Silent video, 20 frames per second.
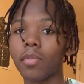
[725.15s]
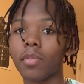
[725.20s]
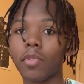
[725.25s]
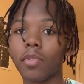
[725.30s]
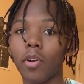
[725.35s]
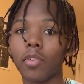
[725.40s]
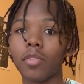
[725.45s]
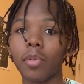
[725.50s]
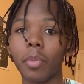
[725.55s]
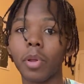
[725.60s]

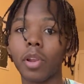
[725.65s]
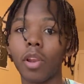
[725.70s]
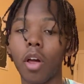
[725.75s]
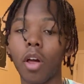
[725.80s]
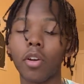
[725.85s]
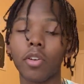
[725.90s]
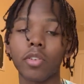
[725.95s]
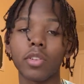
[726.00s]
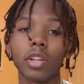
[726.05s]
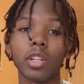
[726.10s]
starting to be
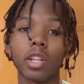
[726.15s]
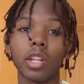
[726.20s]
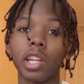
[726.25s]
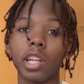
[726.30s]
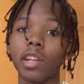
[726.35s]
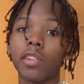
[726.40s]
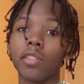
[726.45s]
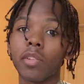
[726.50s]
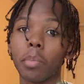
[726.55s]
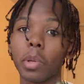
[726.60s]
longer than it
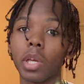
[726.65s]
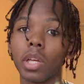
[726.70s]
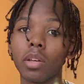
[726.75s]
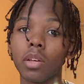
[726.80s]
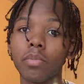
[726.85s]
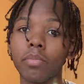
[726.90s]
needs to be.